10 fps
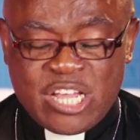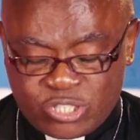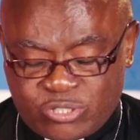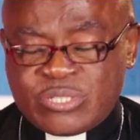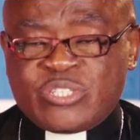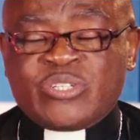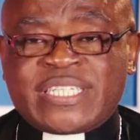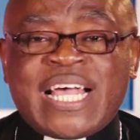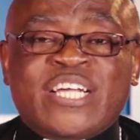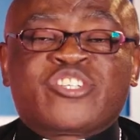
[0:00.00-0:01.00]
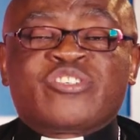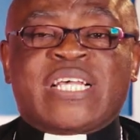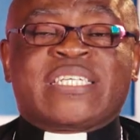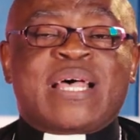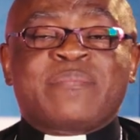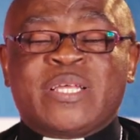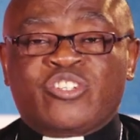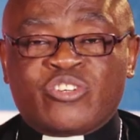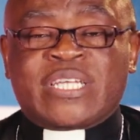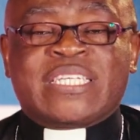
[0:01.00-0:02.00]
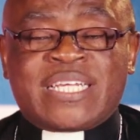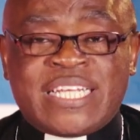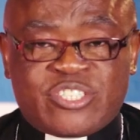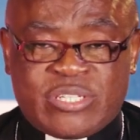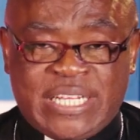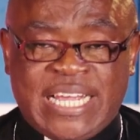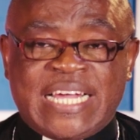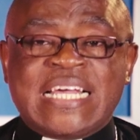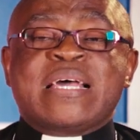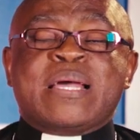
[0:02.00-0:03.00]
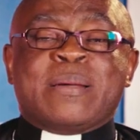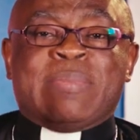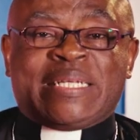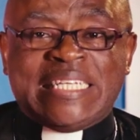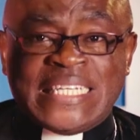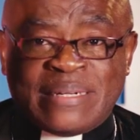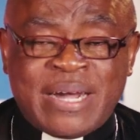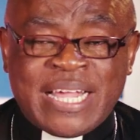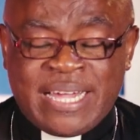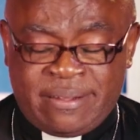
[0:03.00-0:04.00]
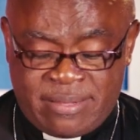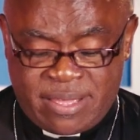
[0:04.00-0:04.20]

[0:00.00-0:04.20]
So Josiah shows us a lesson here. But Jeremiah